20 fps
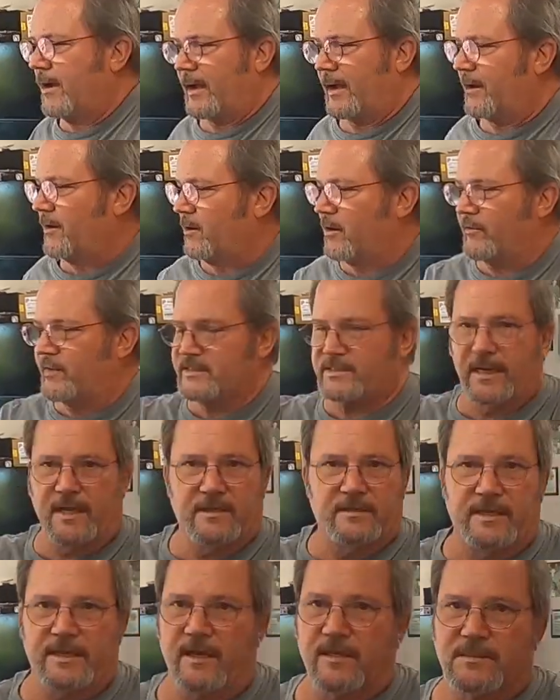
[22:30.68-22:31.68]
I always
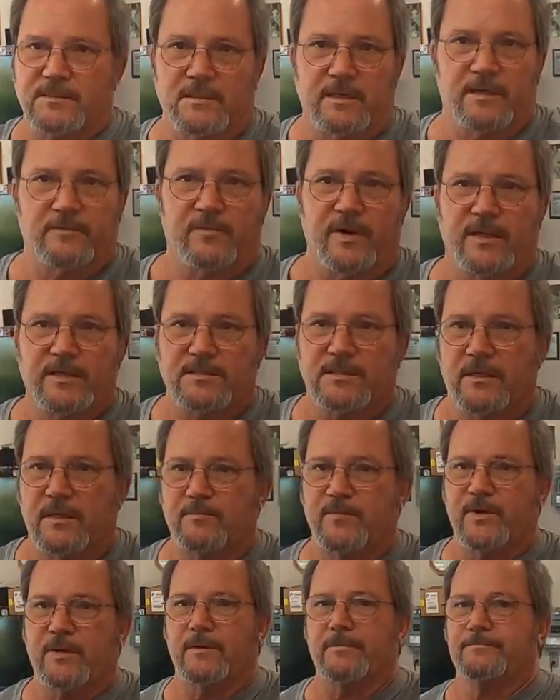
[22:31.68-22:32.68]
add the outside right
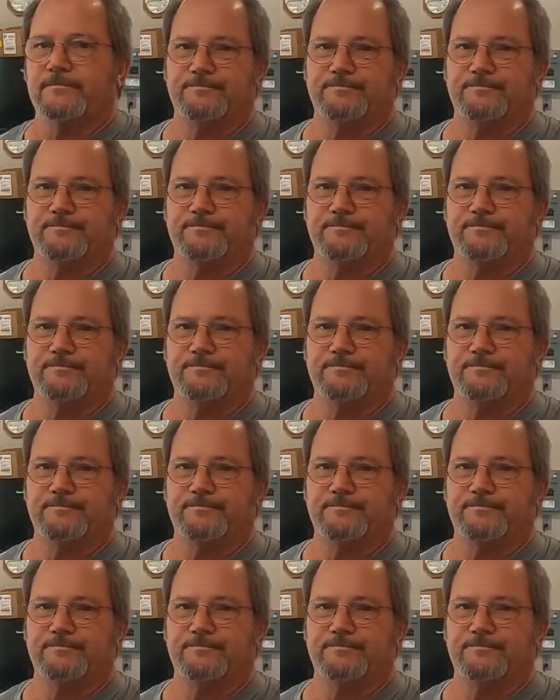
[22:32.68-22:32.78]
side mirror.